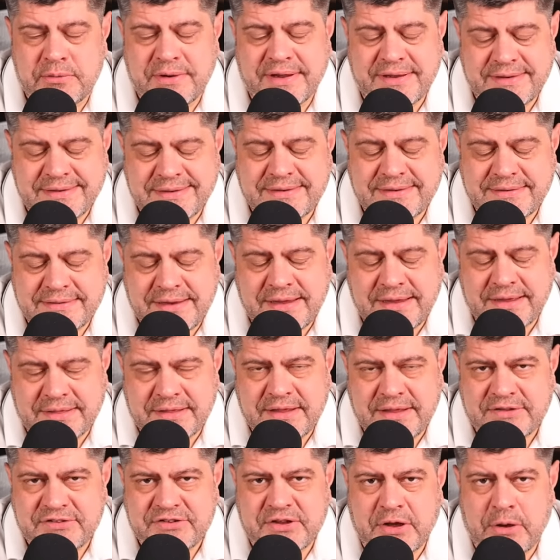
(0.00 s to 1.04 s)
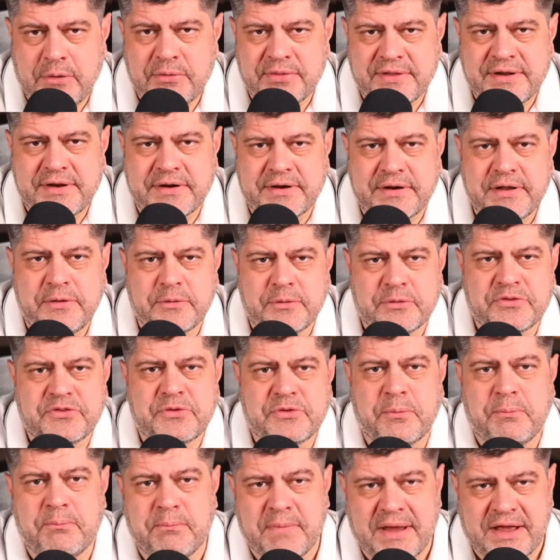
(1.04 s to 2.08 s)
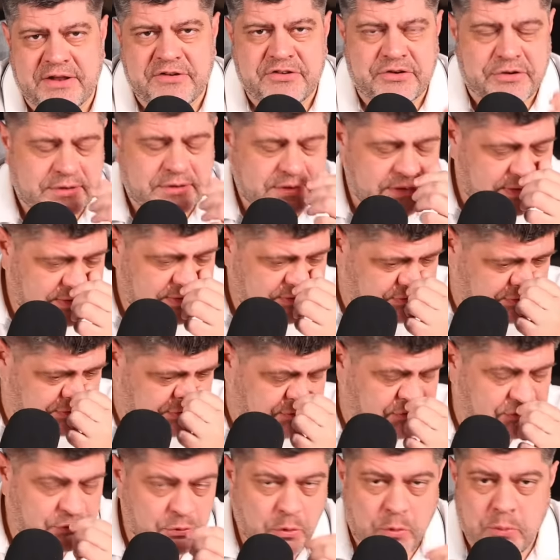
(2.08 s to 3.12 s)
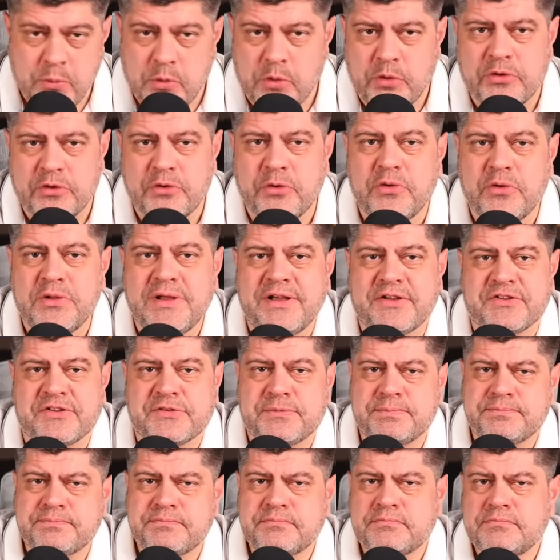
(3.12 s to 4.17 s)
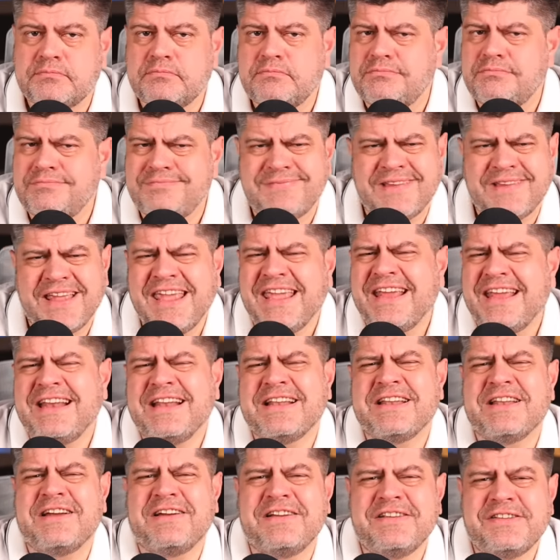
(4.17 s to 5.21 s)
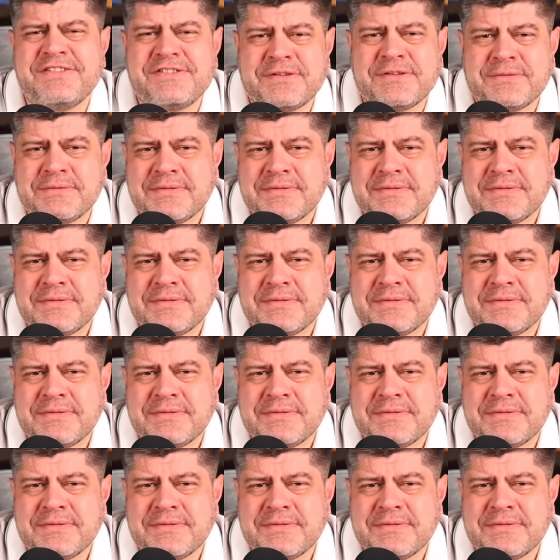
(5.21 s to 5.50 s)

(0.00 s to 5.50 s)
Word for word: And yeah, that's how they're announced. Magic concerts, no more, no less. Ain't it nice?